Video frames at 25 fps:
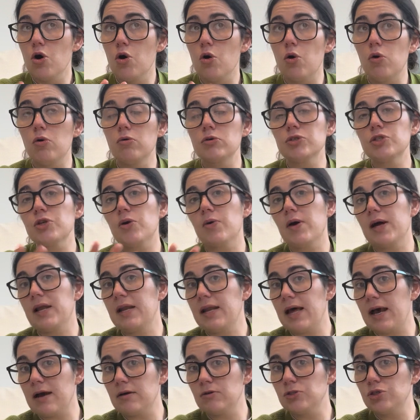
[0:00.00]
also
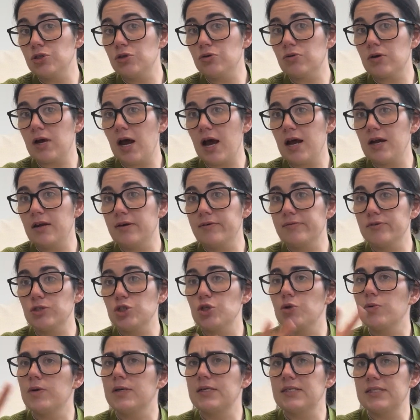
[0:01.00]
allows you kind of
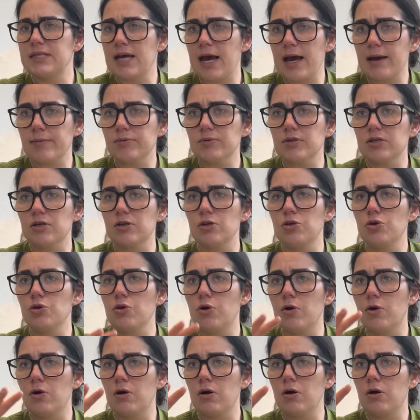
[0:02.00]
to adapt
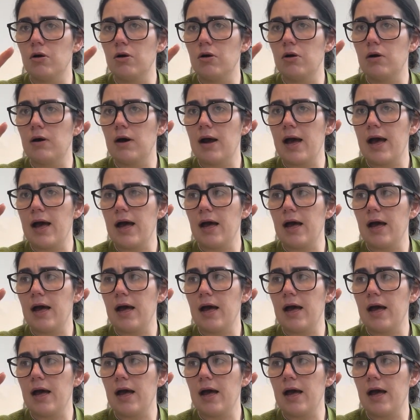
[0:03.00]
your